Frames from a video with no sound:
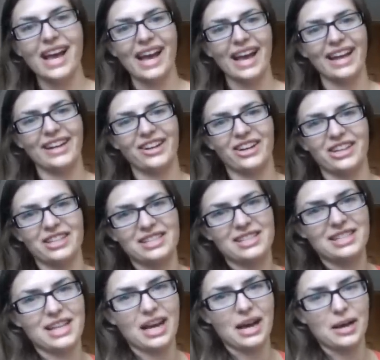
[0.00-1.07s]
Hey
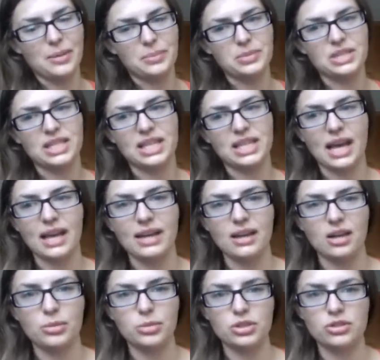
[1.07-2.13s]
guys, um, today
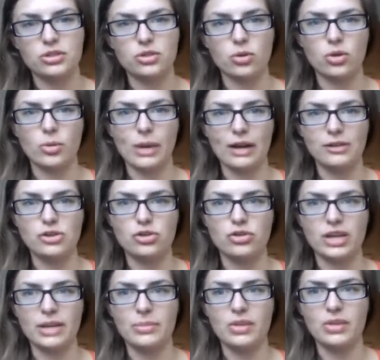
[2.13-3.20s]
I'm going to talk about a
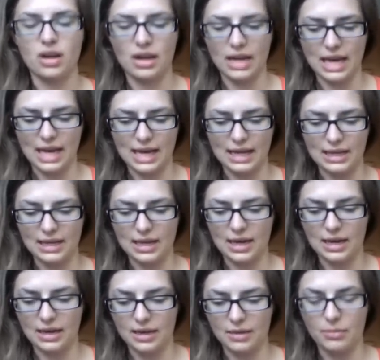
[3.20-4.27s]
dream that I had
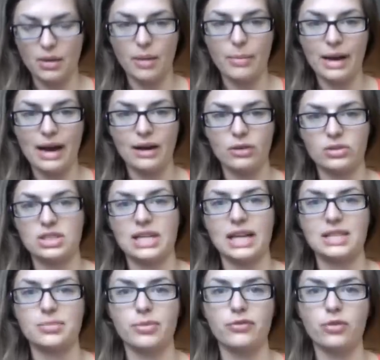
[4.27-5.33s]
um, about
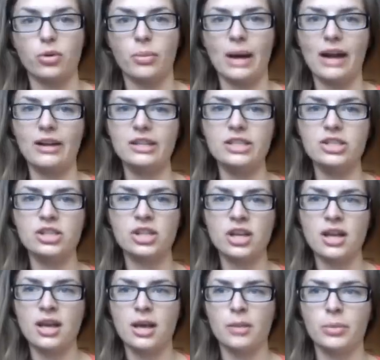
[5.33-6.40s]
sex before marriage
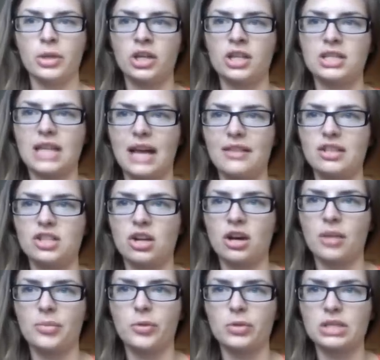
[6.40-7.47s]
because at the
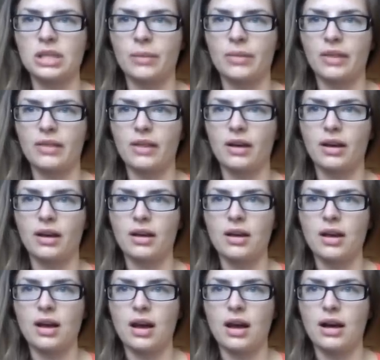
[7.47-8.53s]
time it was something that
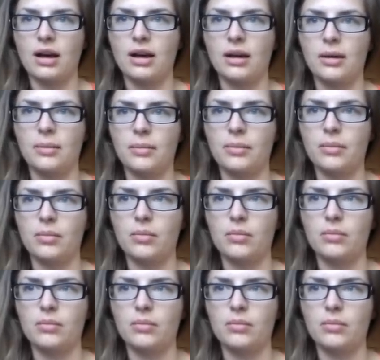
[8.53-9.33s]
um,